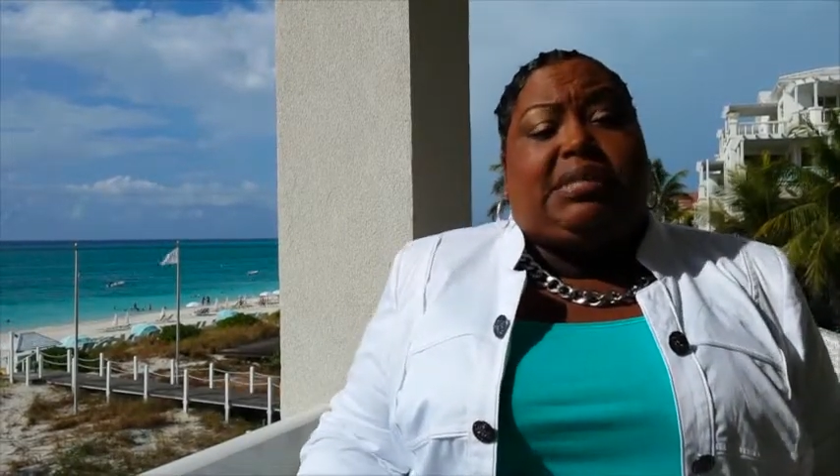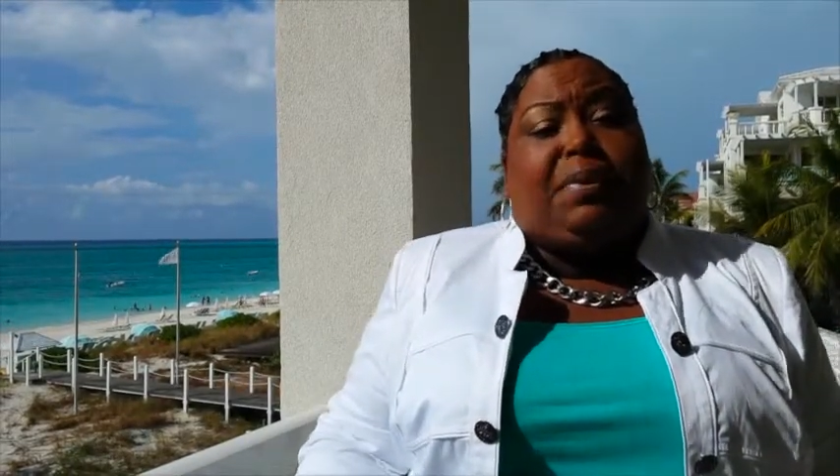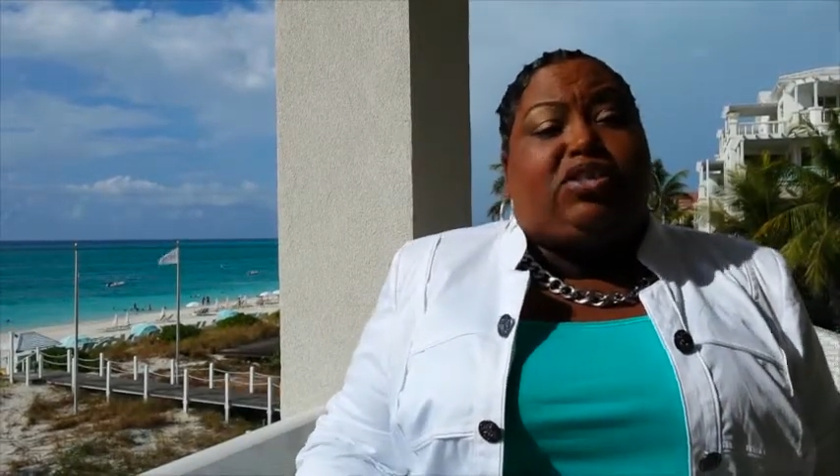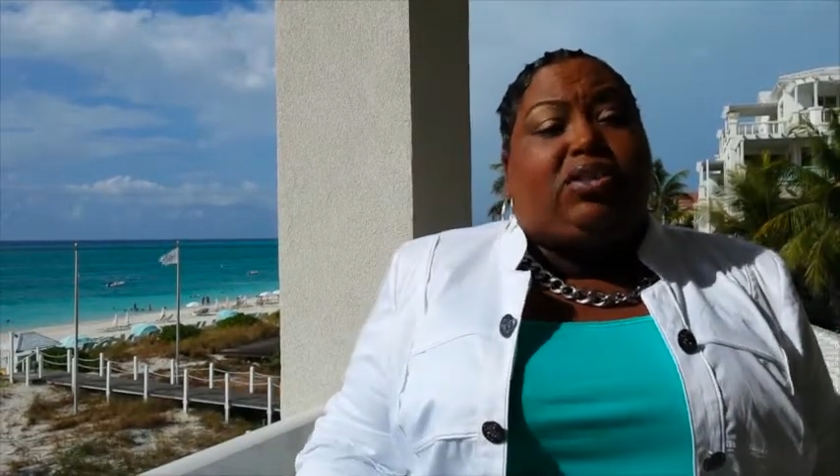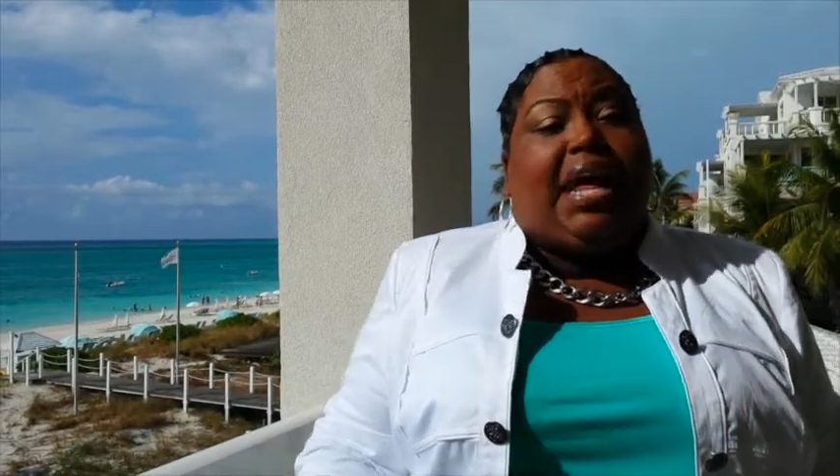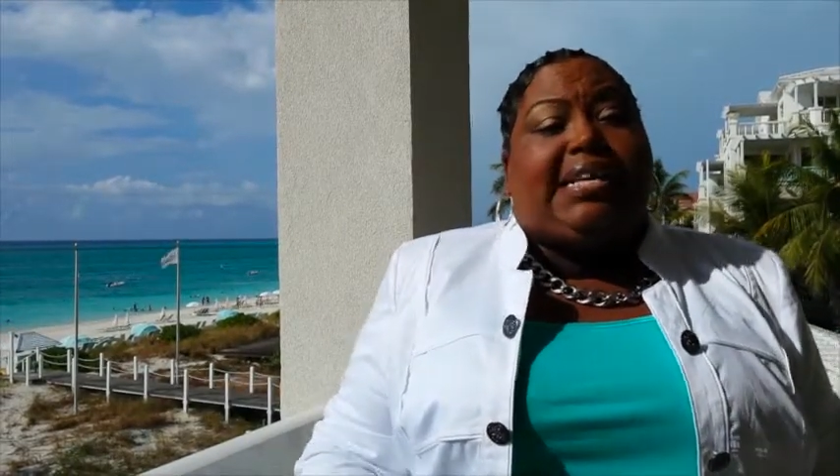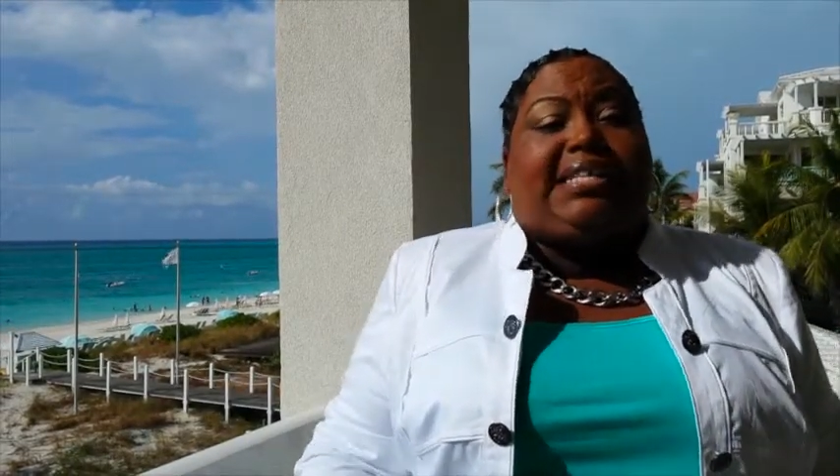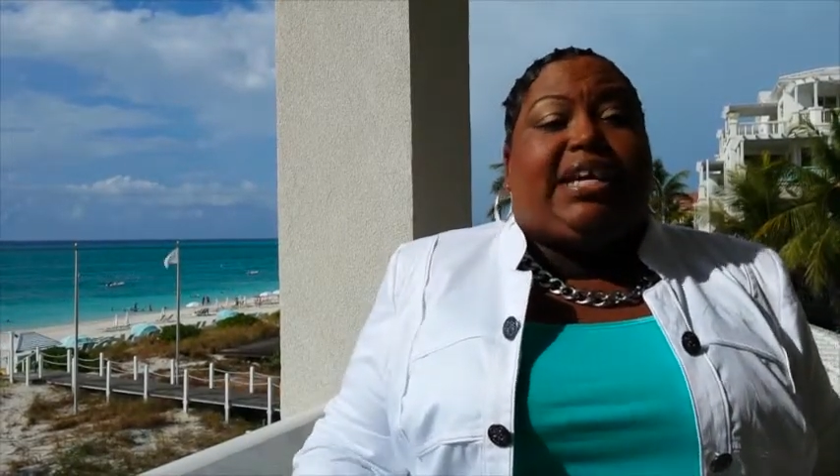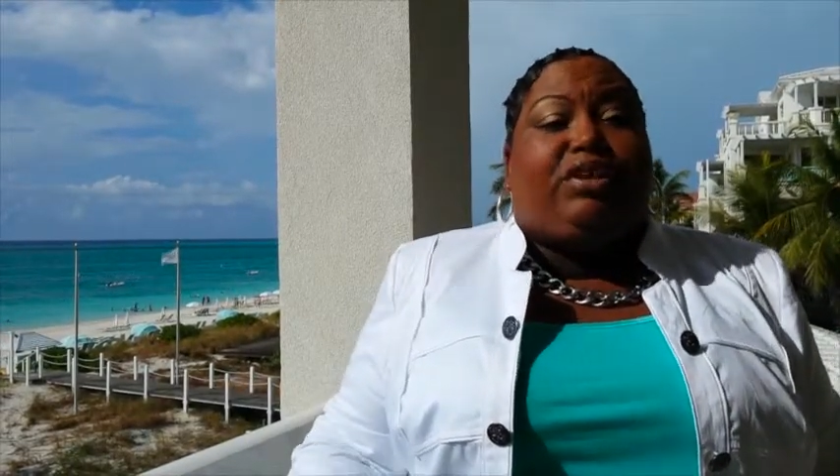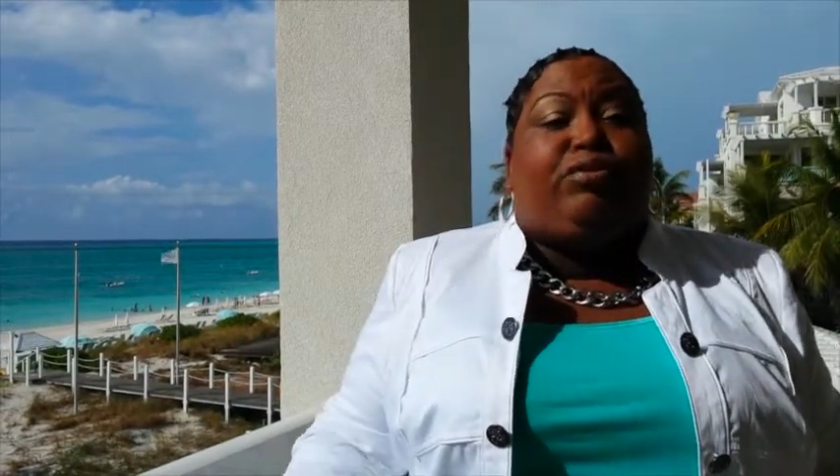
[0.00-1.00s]

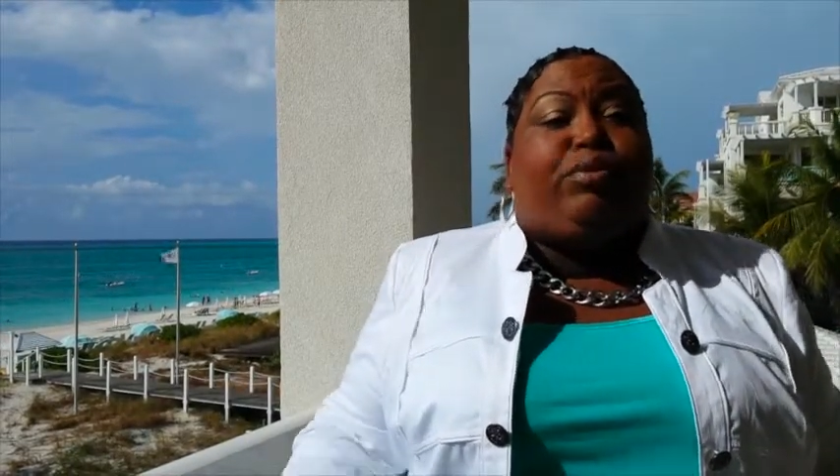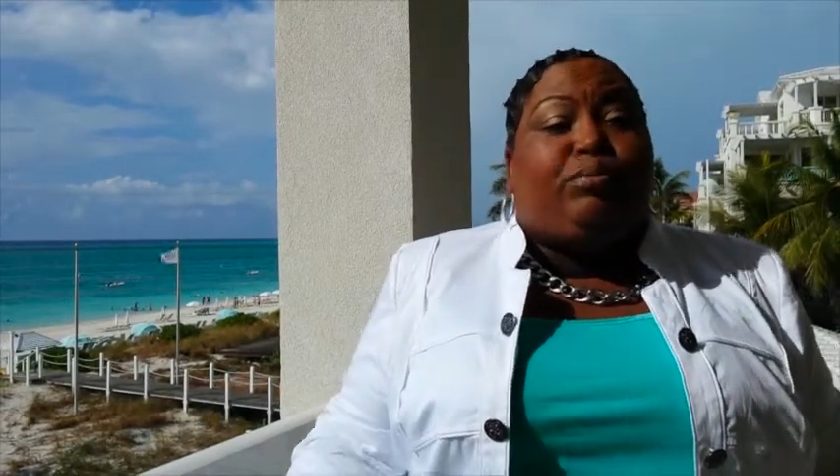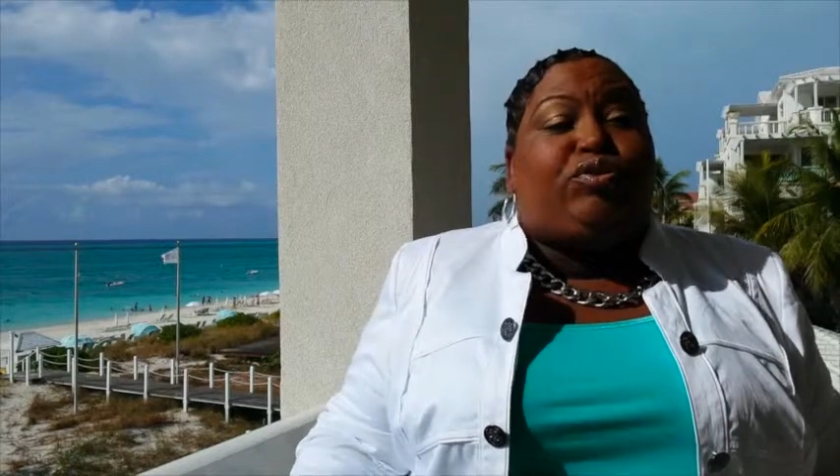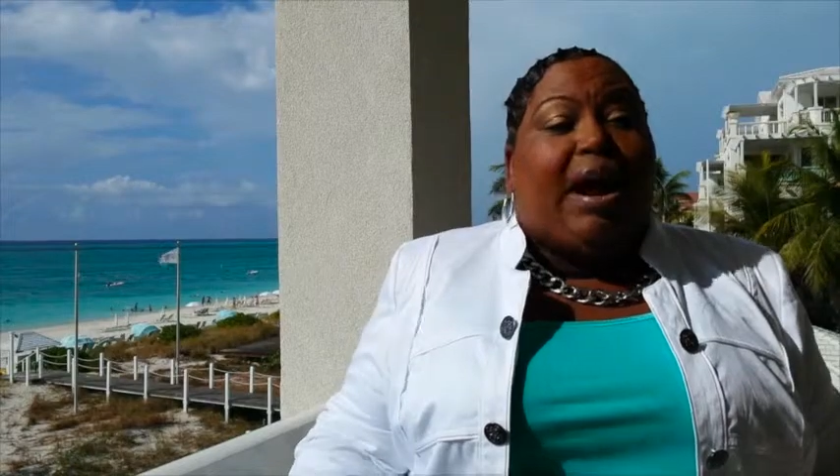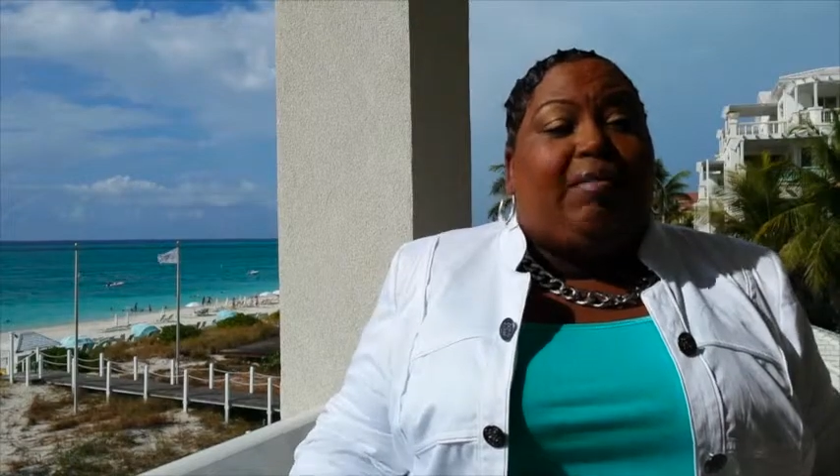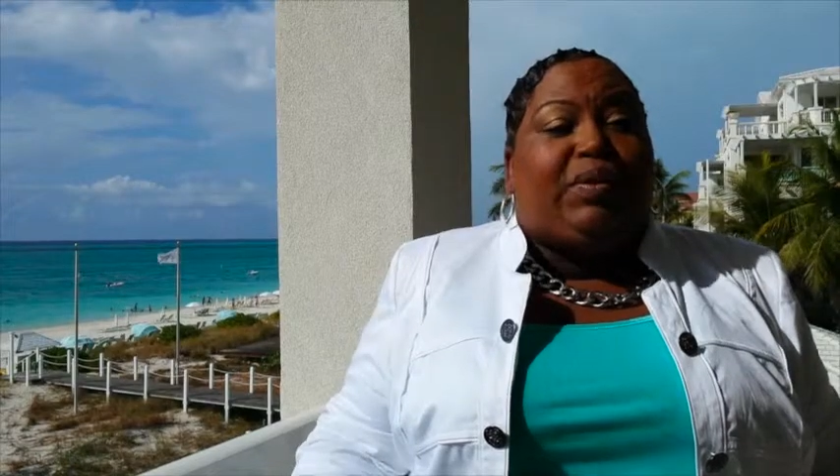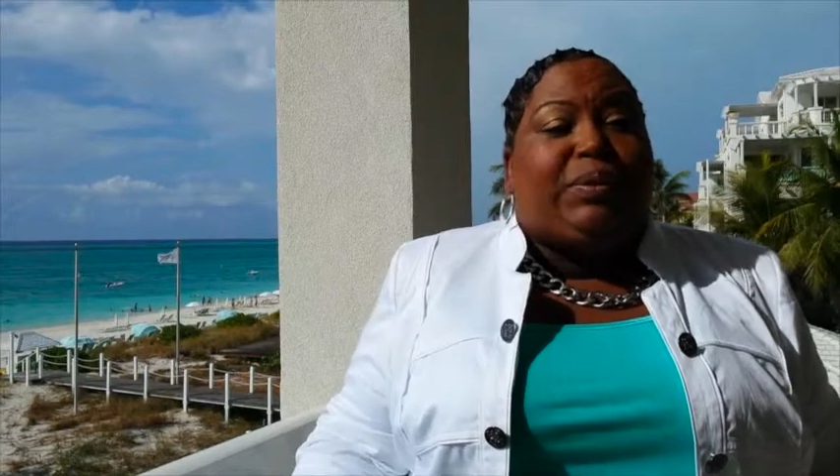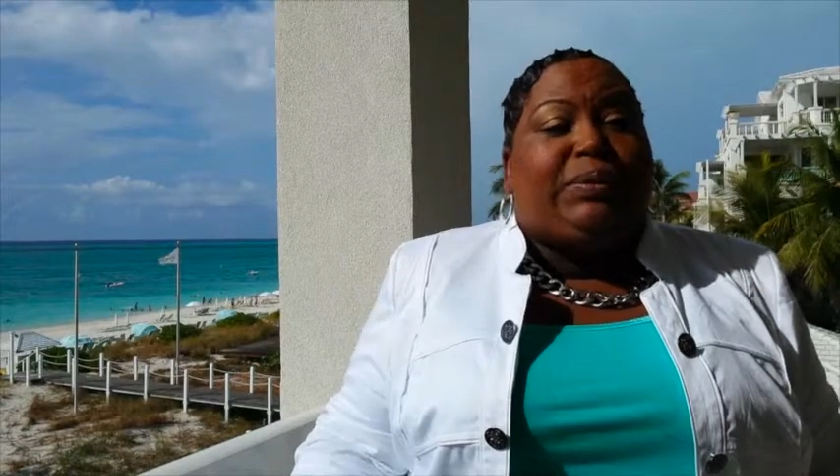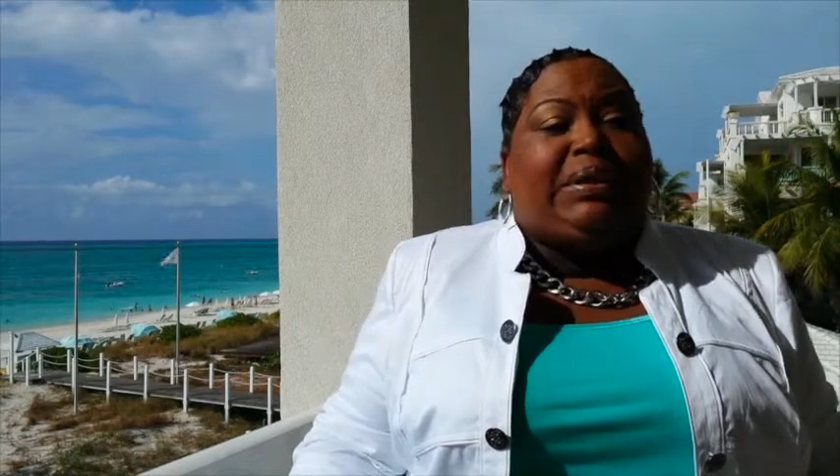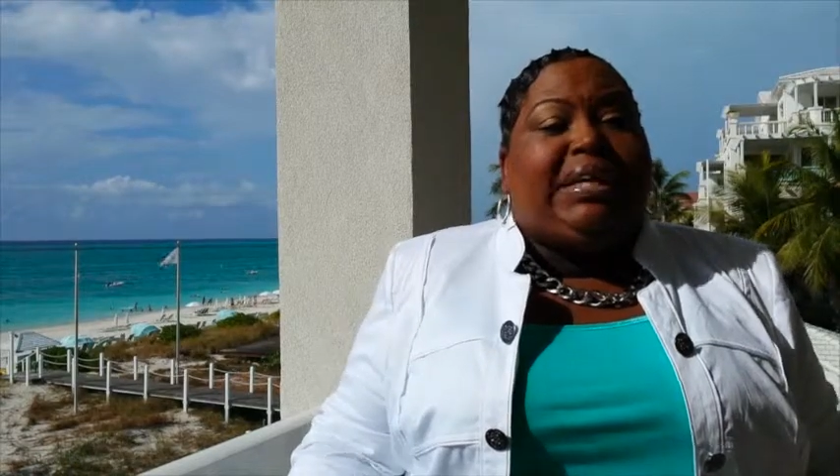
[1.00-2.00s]
specializing in group travel,